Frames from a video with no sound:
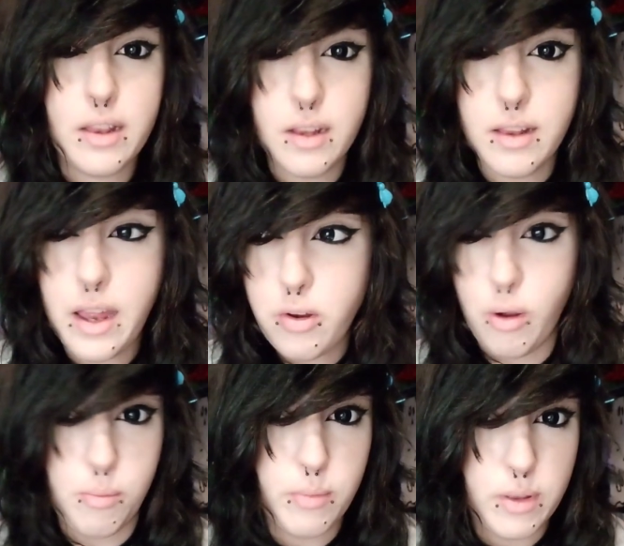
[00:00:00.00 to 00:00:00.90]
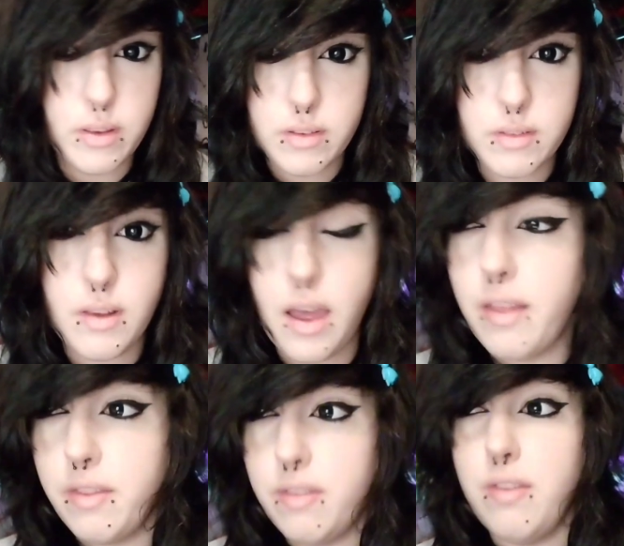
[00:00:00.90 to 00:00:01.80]
they
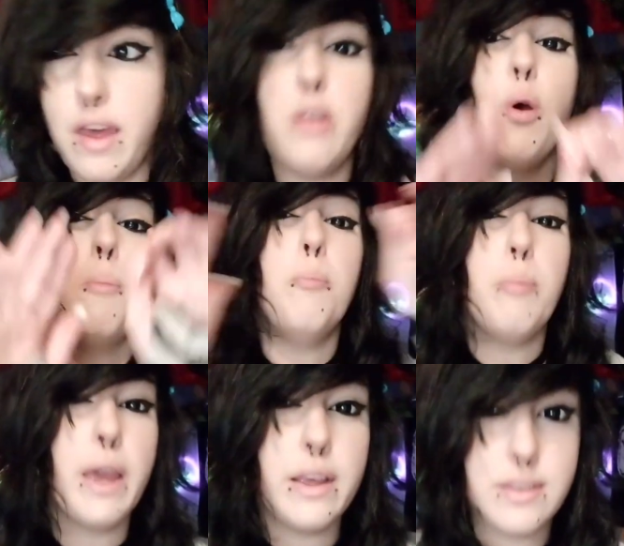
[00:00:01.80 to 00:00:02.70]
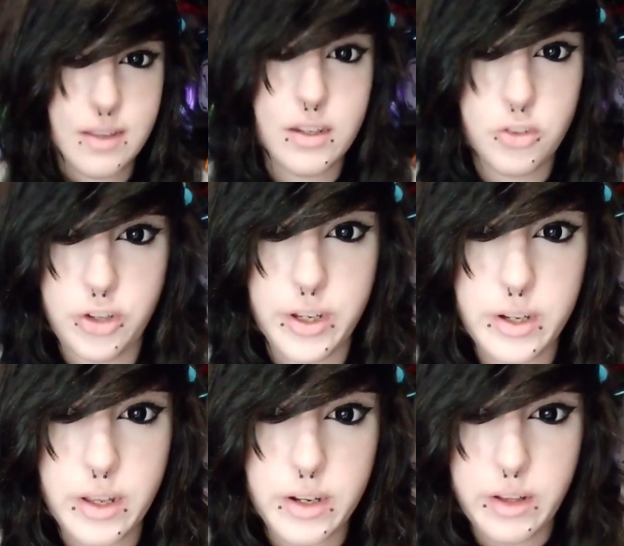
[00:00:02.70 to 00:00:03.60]
do amazing shit
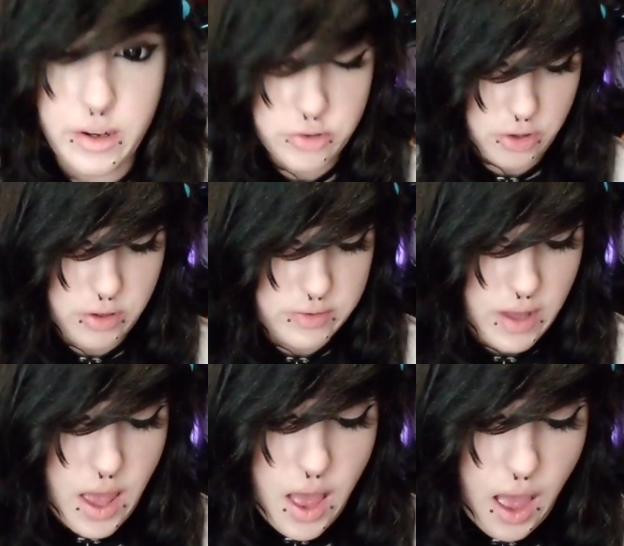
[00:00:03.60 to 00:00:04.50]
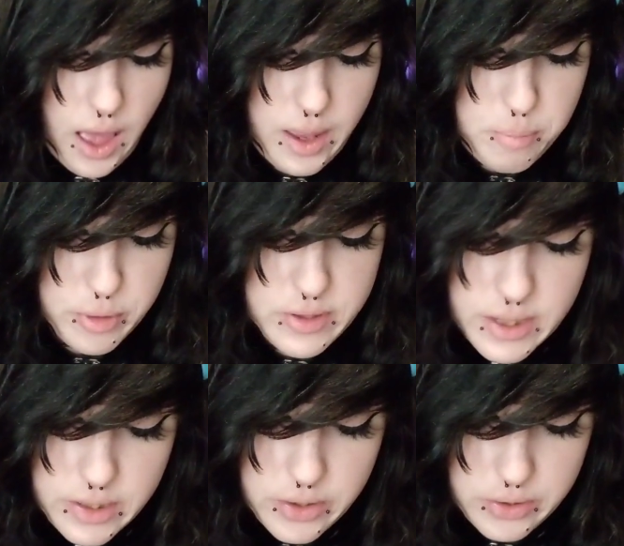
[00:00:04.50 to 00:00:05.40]
in their songs. I
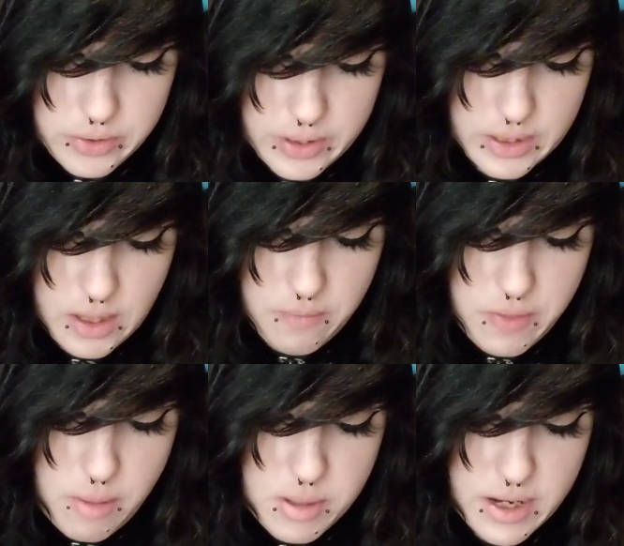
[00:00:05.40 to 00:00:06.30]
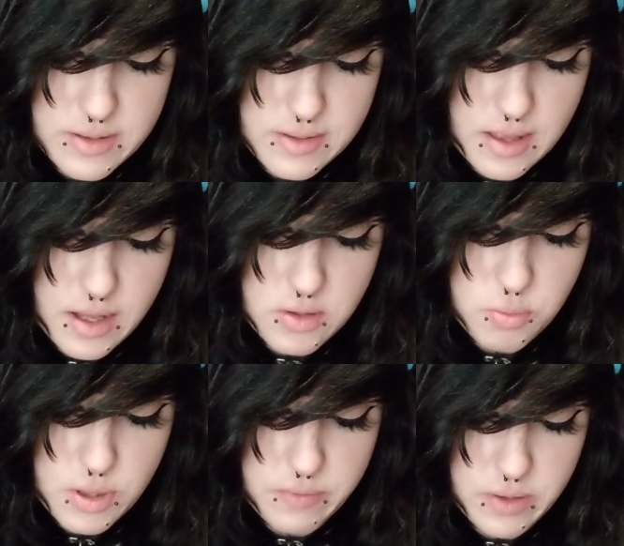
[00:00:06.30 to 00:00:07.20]
particularly love them, and I'd say
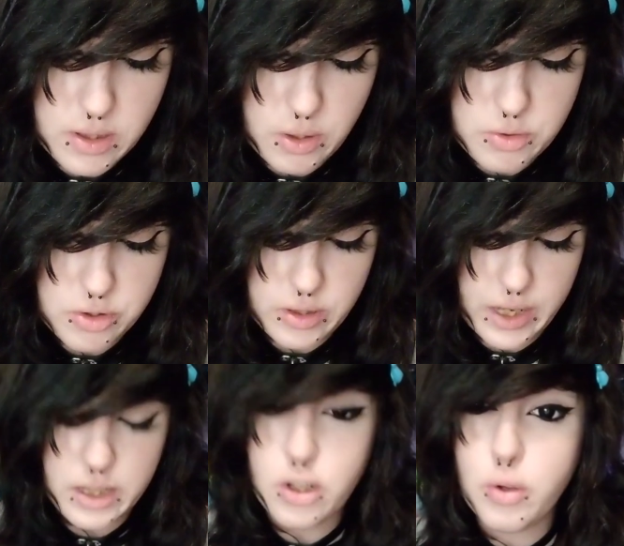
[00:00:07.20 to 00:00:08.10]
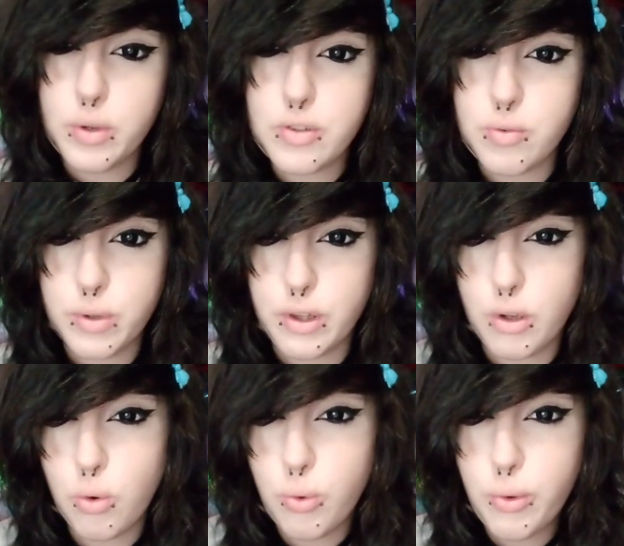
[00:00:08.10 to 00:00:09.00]
that's one of the closer newest really
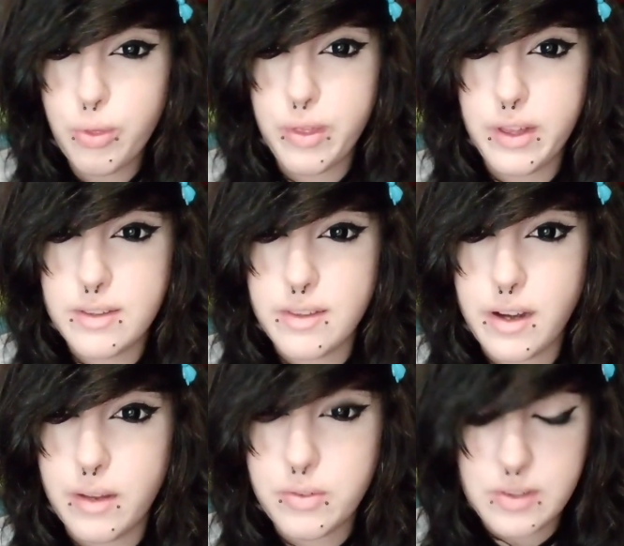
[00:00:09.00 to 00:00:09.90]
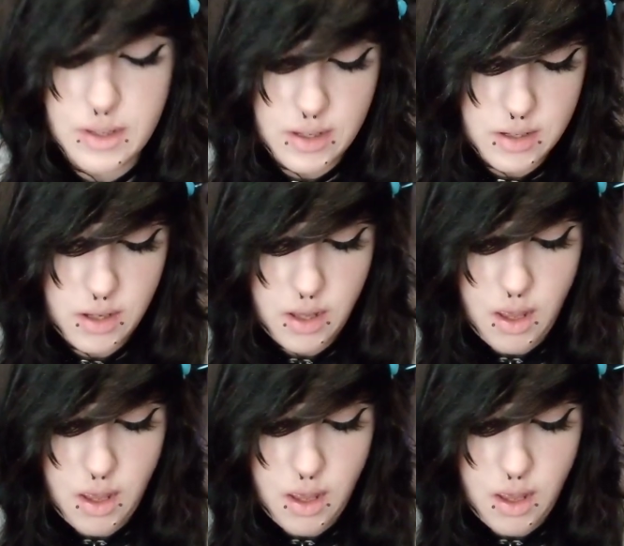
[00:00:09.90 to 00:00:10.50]
cool things that I've seen.